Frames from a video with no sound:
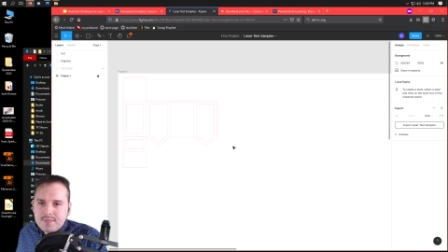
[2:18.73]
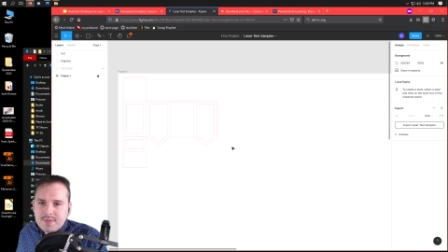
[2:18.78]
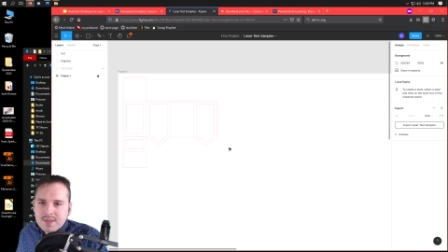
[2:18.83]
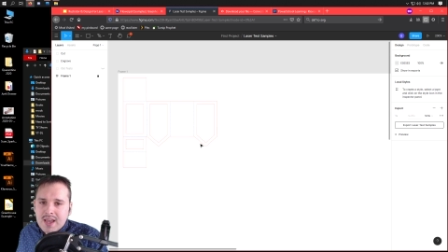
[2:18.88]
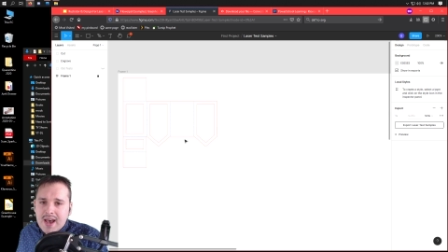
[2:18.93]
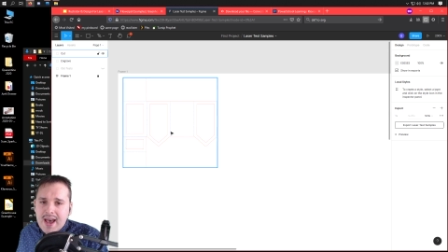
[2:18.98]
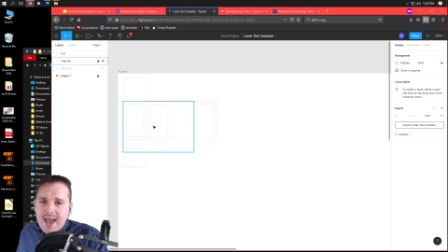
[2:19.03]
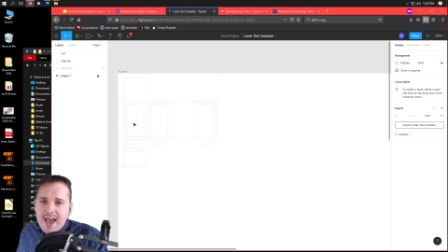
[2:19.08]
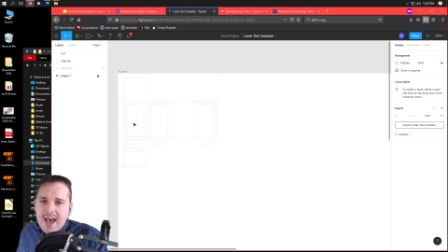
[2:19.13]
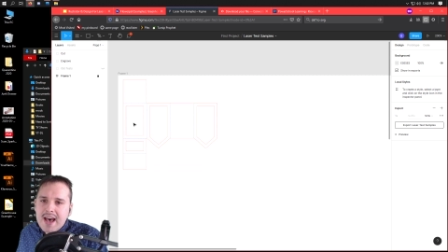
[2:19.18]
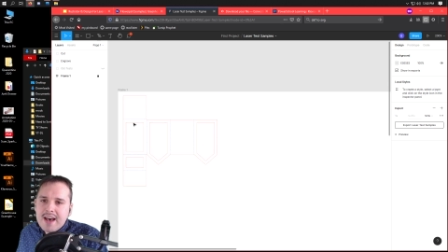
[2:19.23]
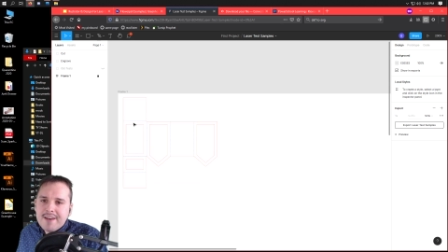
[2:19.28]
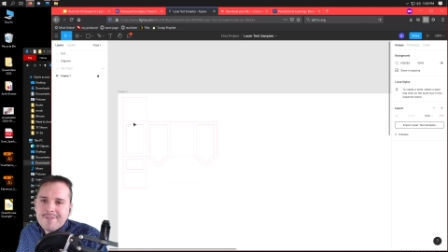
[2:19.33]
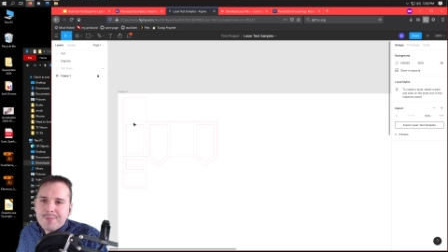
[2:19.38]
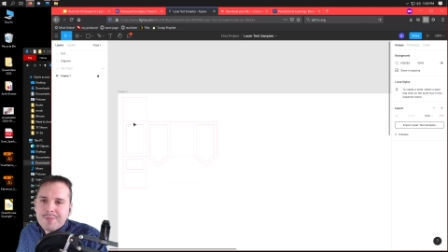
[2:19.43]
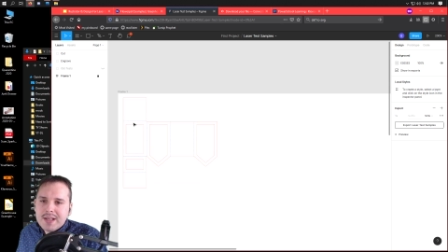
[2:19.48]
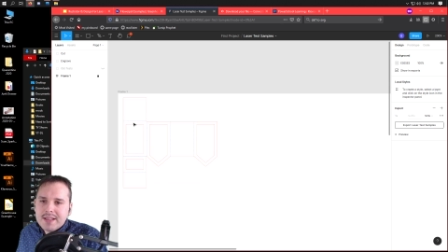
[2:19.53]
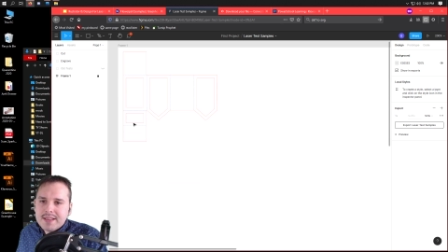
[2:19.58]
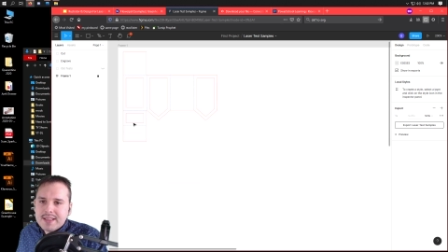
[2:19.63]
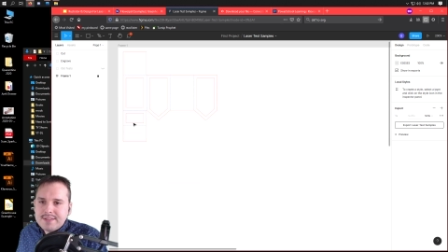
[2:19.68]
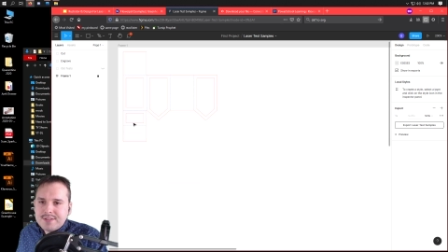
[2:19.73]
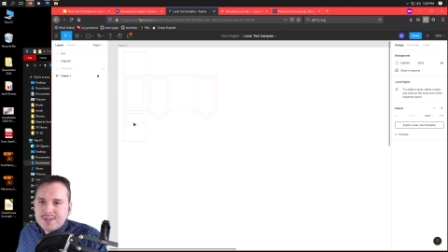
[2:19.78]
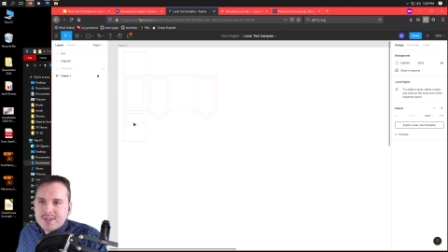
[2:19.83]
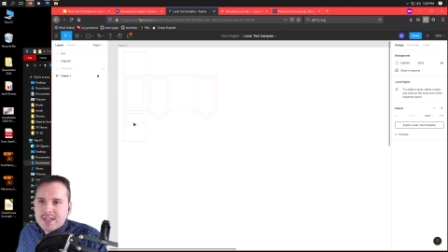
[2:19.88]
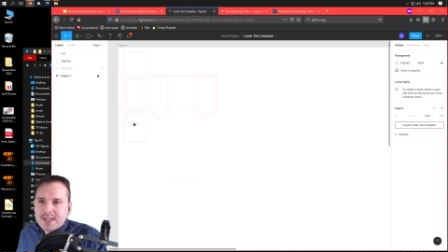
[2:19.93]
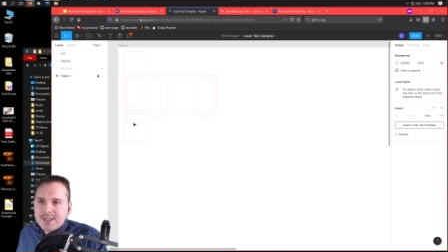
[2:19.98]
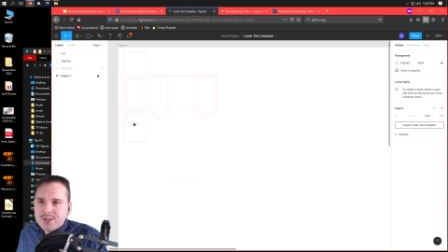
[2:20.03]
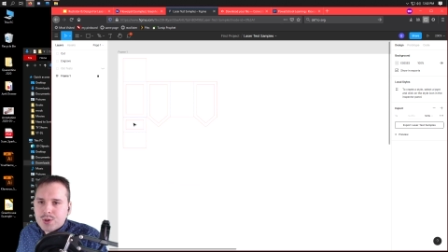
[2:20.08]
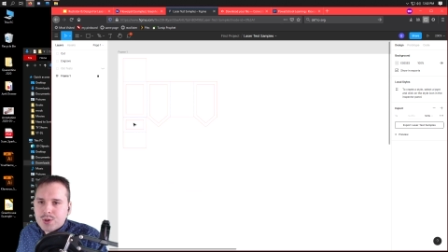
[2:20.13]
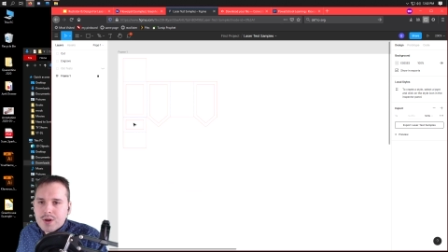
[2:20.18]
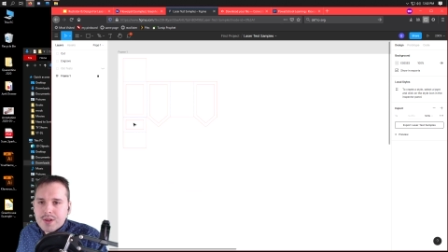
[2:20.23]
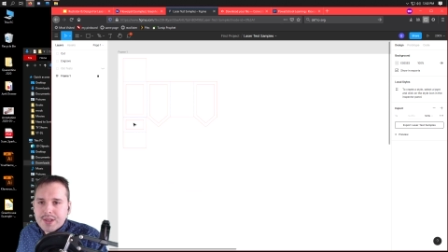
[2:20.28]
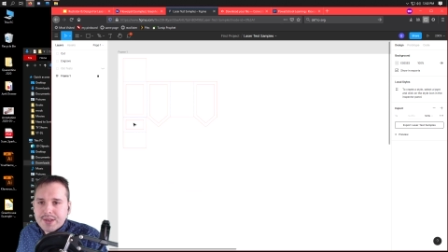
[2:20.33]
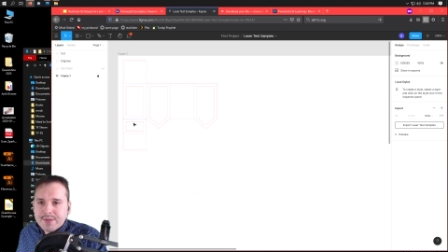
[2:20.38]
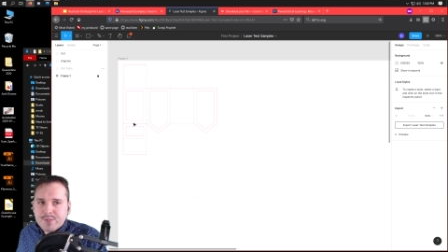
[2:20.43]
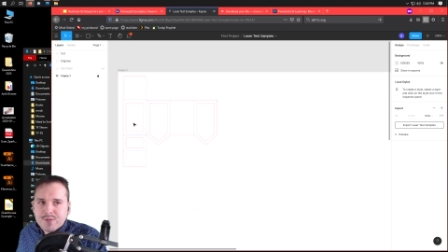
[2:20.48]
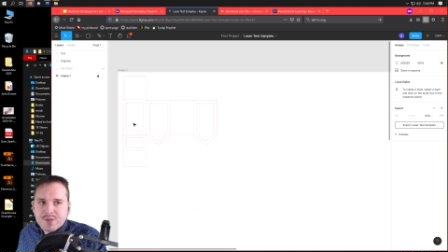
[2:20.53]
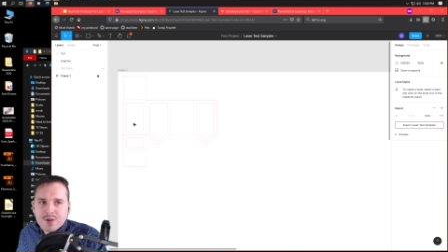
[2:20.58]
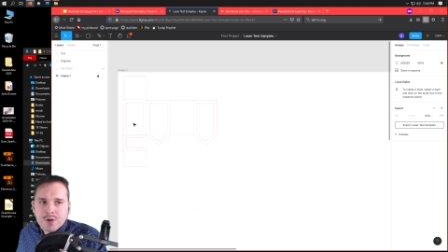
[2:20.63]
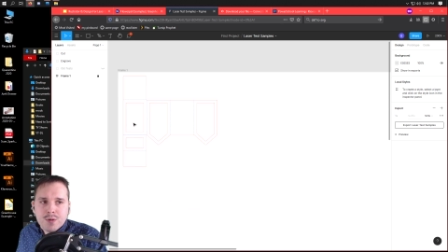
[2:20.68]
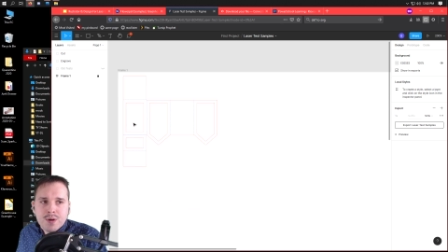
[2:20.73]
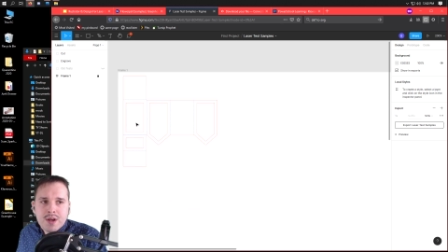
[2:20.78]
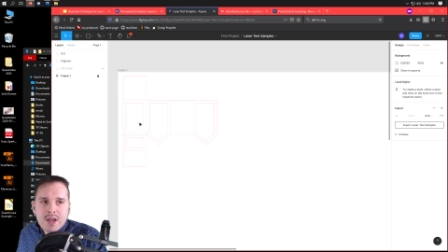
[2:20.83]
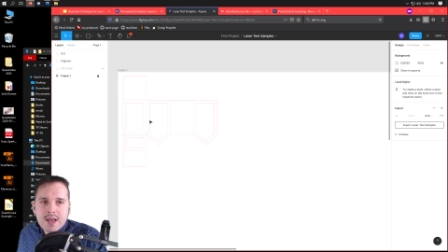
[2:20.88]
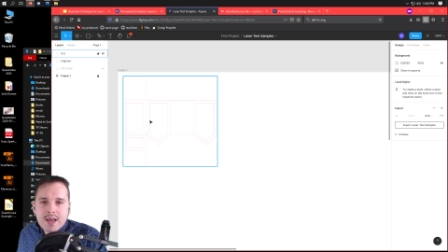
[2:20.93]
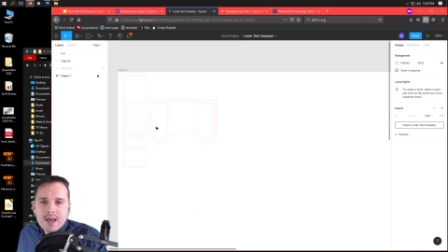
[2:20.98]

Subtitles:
I have my laser cut drawing. So